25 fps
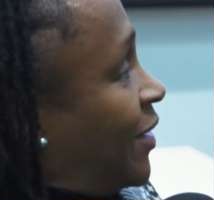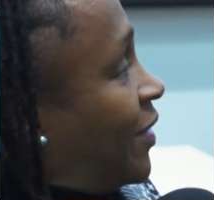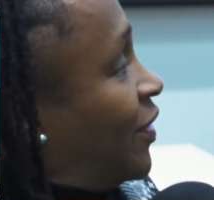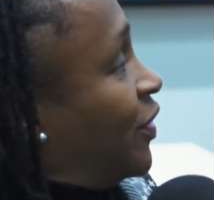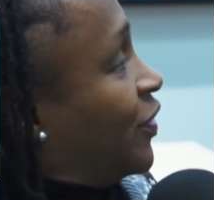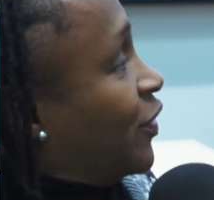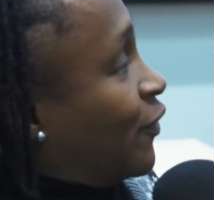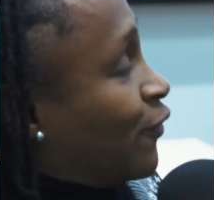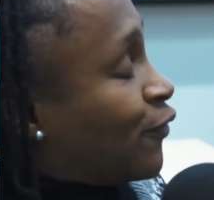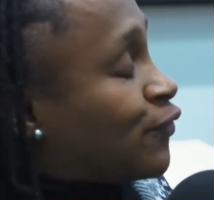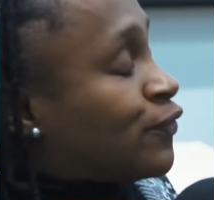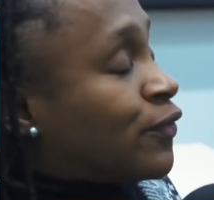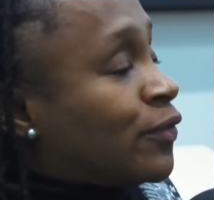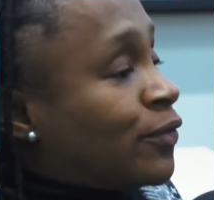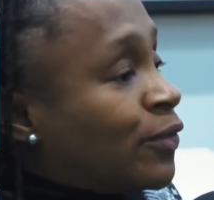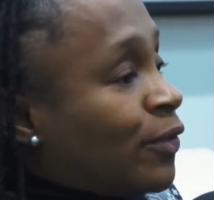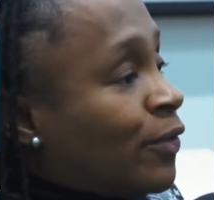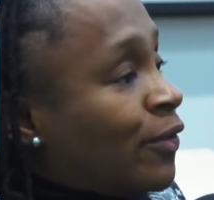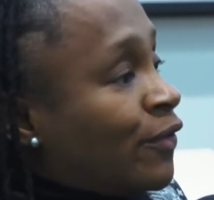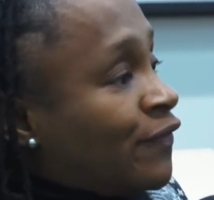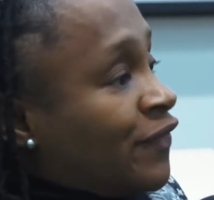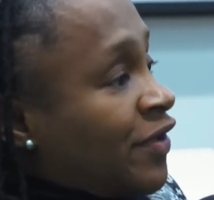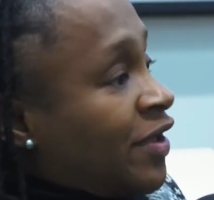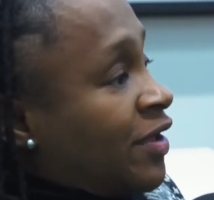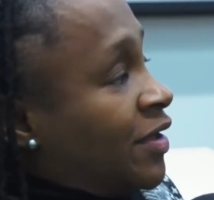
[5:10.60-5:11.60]
the fruit
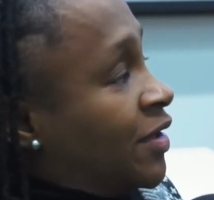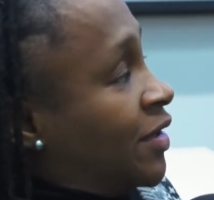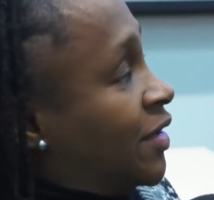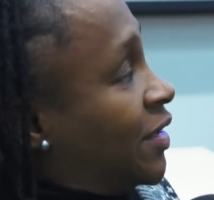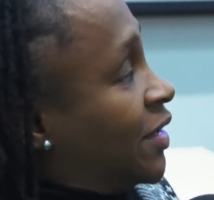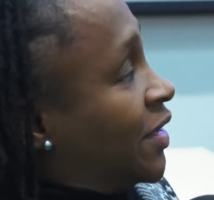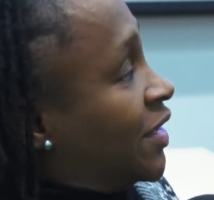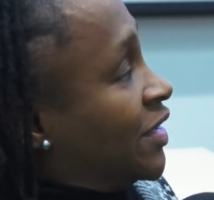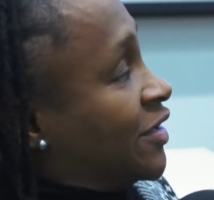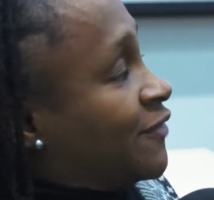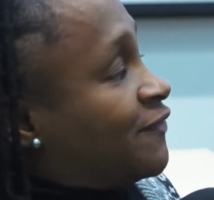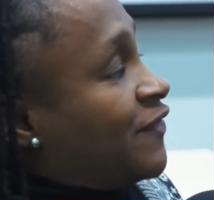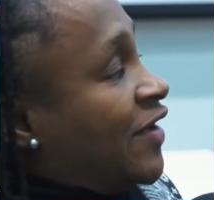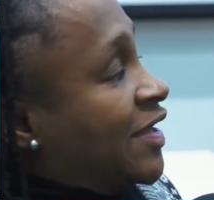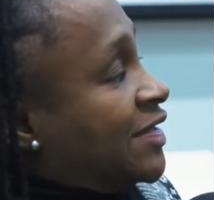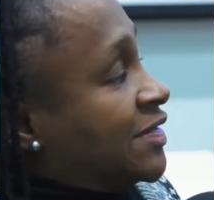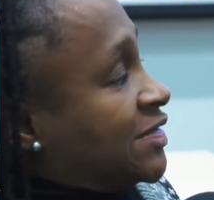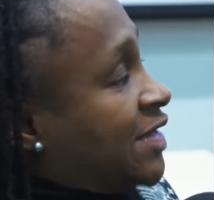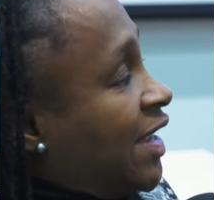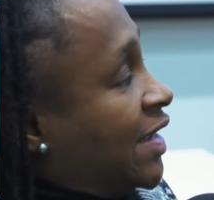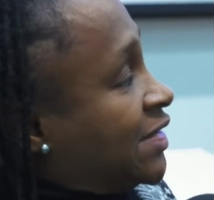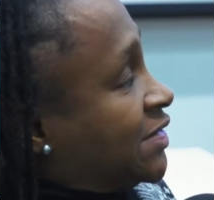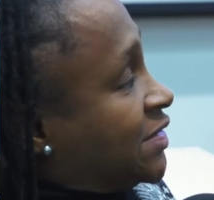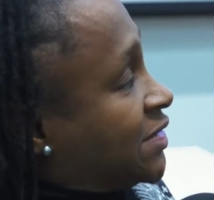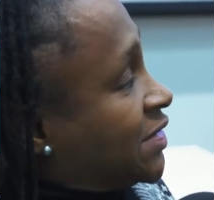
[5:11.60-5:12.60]
of it is
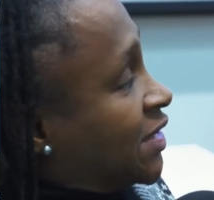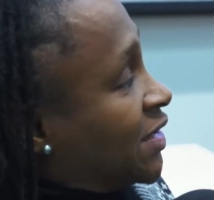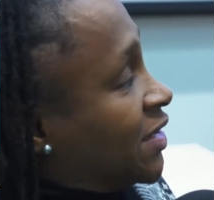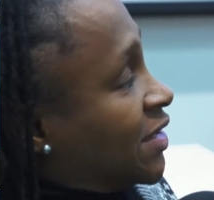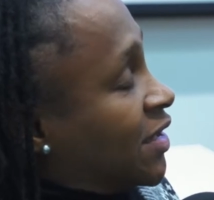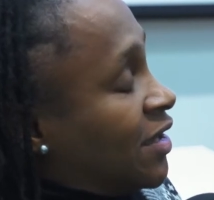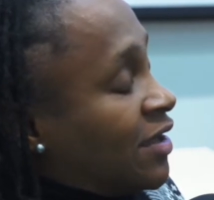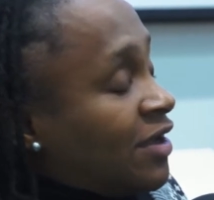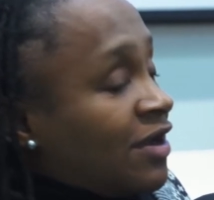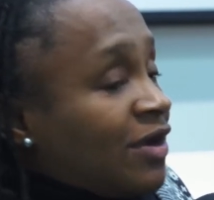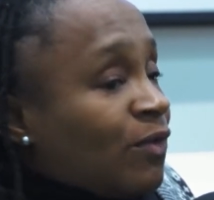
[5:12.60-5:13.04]
fantastic.